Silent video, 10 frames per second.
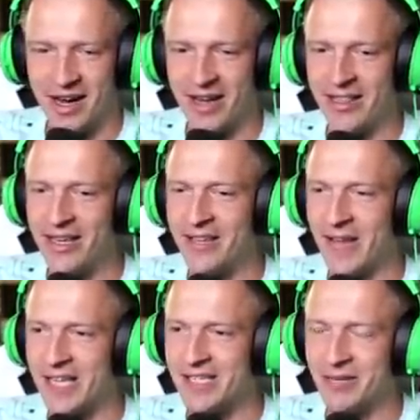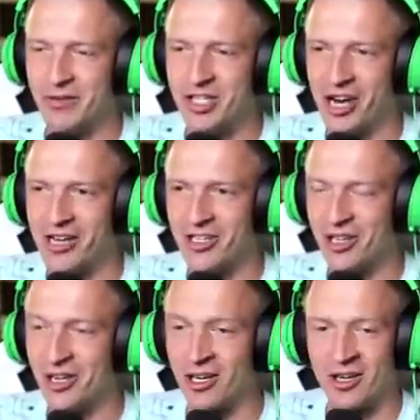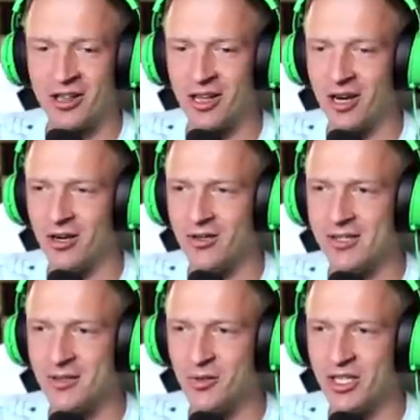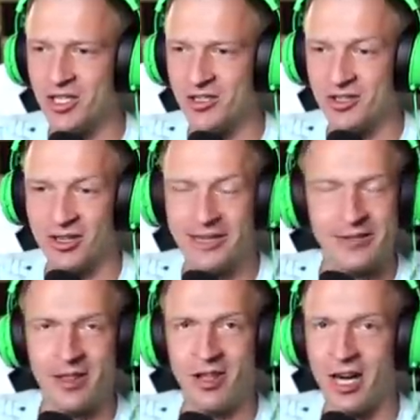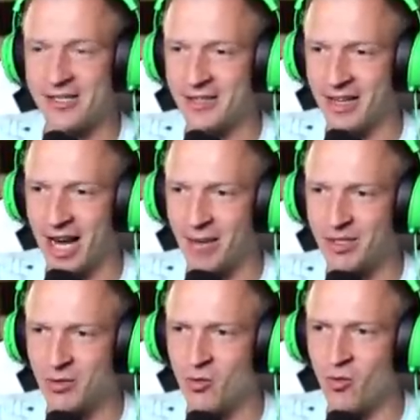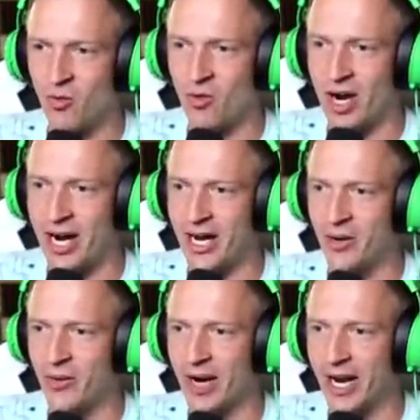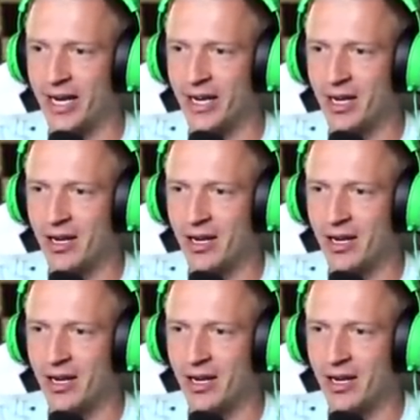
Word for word: I think last time we changed our clothes, we just lost the cops right away.